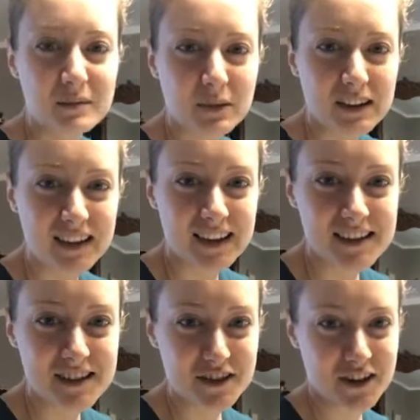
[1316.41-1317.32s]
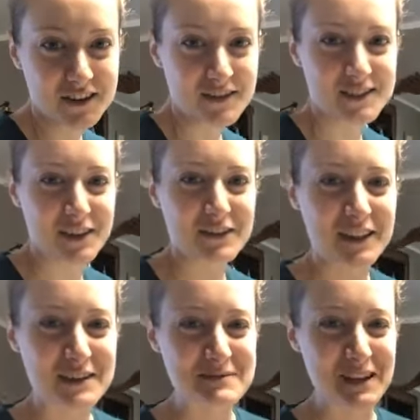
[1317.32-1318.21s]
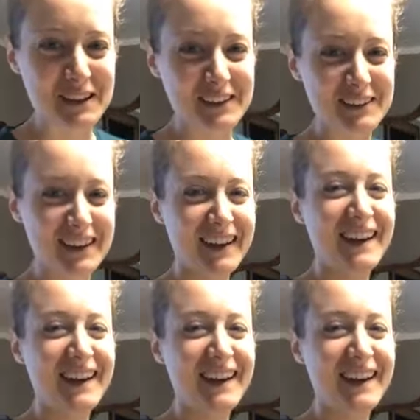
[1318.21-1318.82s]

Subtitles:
Put the kids in charge of stuffing the pillow.